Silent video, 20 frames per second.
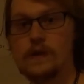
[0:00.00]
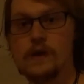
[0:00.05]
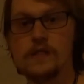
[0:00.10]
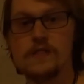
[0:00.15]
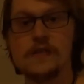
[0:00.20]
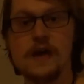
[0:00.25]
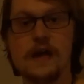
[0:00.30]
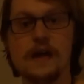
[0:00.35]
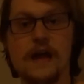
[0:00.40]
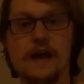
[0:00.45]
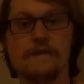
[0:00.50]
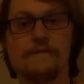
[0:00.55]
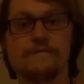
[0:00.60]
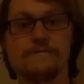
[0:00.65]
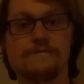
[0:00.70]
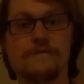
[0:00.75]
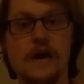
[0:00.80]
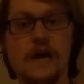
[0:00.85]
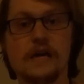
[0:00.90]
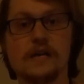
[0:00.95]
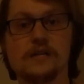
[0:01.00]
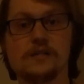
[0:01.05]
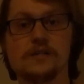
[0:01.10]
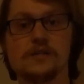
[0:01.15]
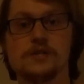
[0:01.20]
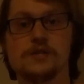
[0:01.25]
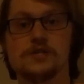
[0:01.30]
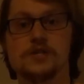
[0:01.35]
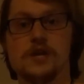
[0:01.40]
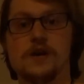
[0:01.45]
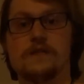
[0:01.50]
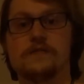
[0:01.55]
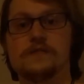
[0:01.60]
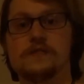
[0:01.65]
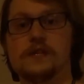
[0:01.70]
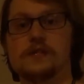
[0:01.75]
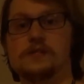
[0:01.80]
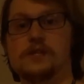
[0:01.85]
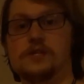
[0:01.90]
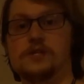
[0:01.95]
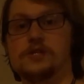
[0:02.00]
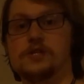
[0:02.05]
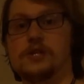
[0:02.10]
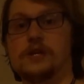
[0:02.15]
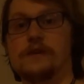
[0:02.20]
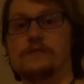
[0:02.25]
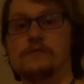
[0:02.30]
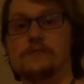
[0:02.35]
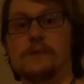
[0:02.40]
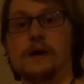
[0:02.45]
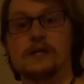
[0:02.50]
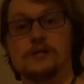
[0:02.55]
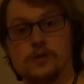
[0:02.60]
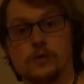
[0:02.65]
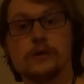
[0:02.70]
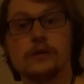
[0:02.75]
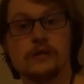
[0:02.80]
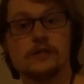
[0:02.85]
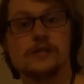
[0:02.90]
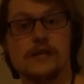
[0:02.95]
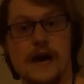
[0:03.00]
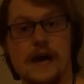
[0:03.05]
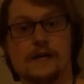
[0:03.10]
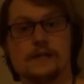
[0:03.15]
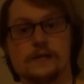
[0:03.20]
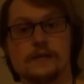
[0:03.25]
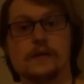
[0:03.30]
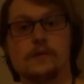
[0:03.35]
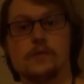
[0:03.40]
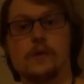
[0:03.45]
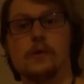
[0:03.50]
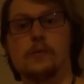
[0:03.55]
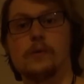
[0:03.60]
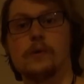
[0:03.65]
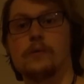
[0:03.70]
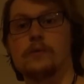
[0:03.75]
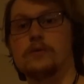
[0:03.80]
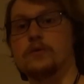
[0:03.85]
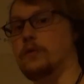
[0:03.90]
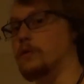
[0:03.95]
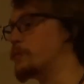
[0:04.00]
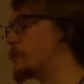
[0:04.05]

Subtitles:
then a phase shift is achieved by doing exactly what we were doing